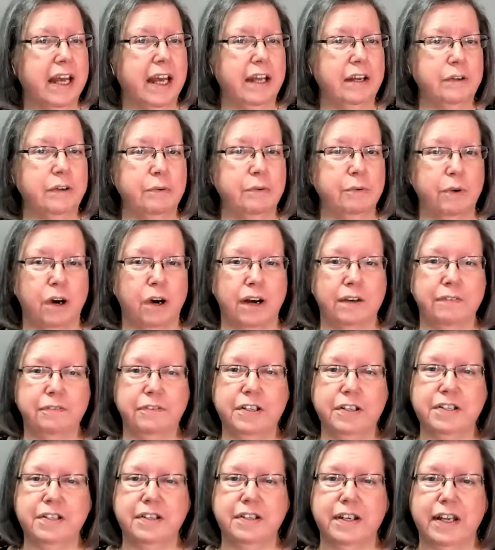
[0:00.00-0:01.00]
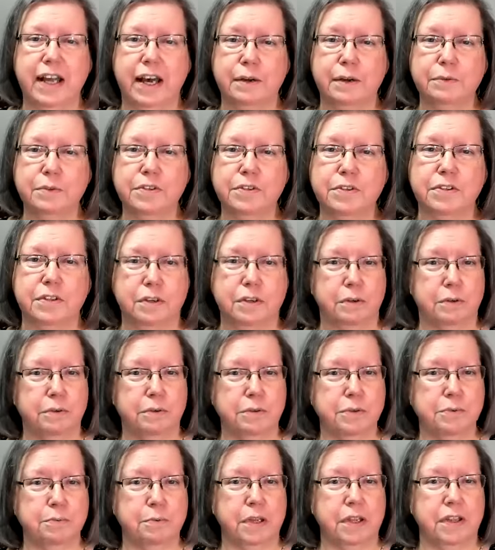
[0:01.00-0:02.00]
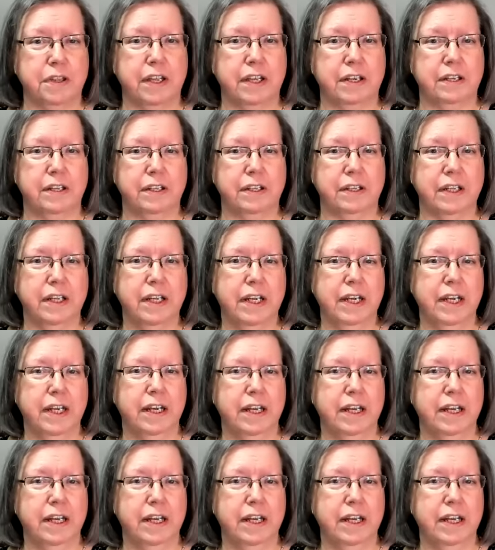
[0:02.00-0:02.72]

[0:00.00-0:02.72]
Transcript: and who often denounce those within